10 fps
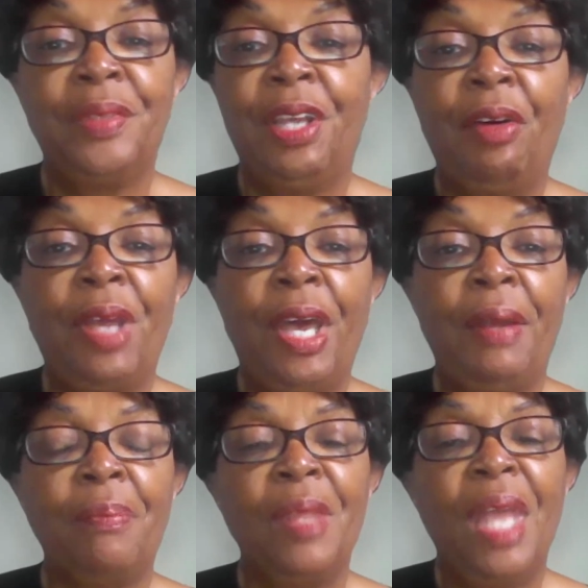
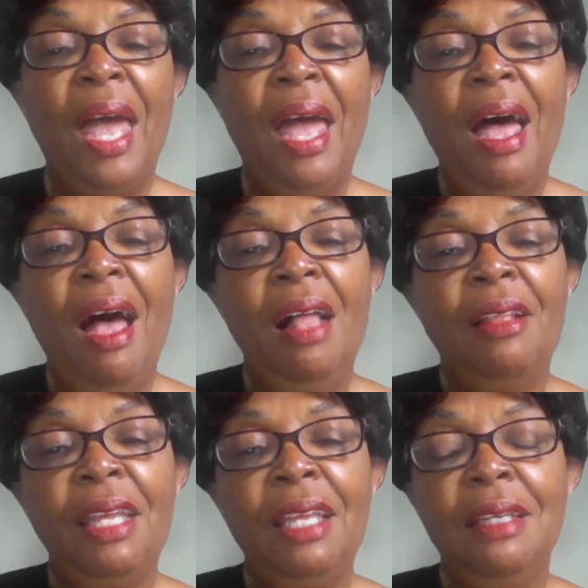Okay.
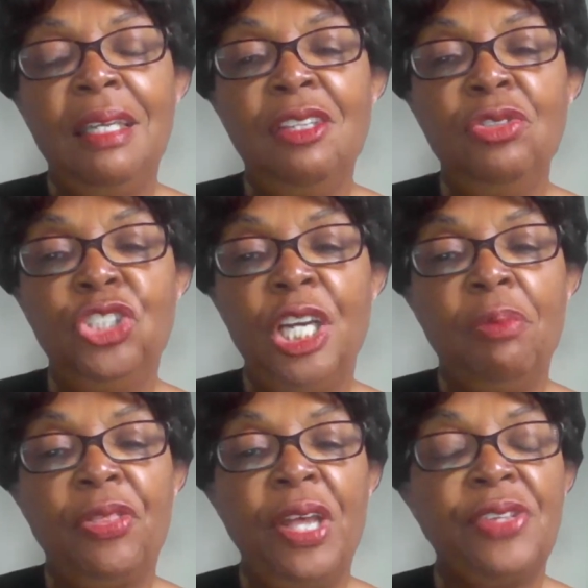Can you share
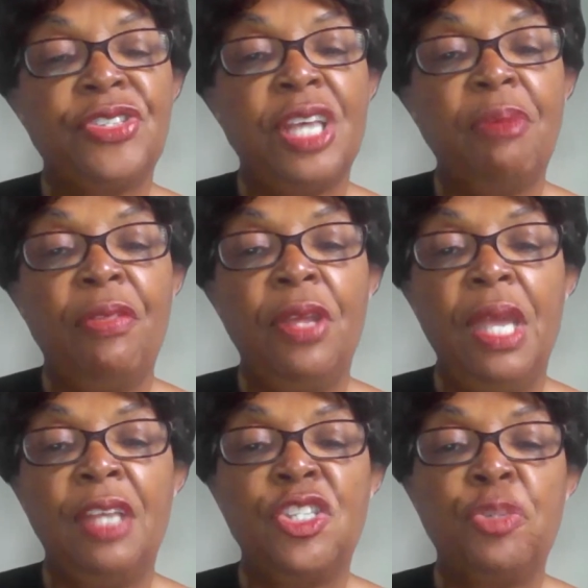with us some of
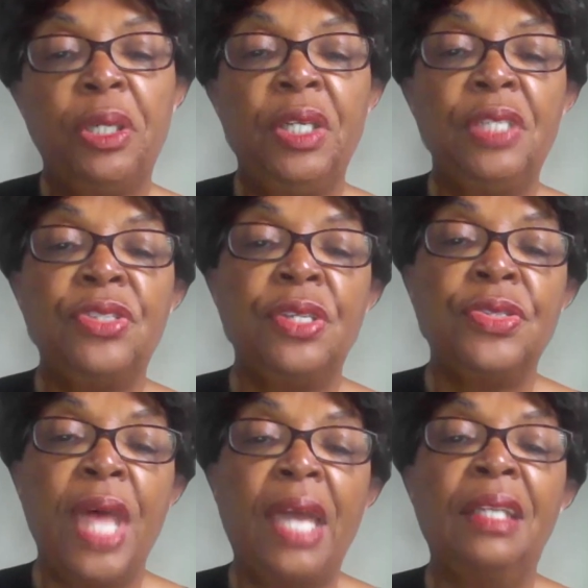the
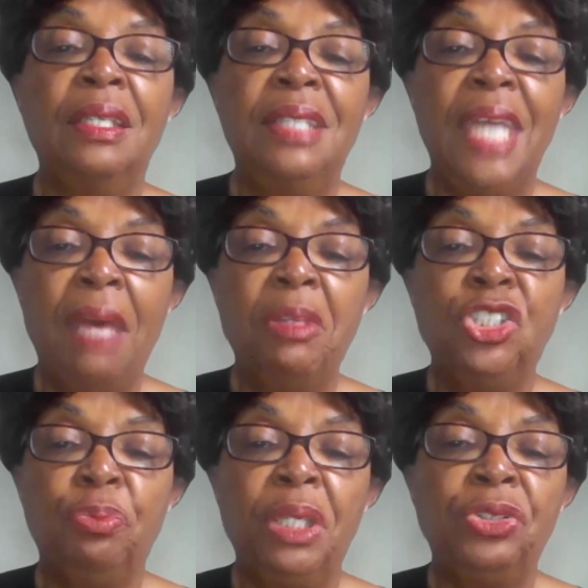experiences that can
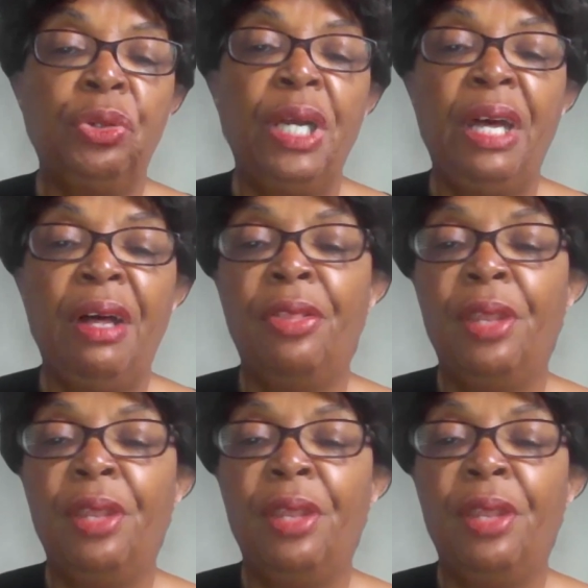damage mental health?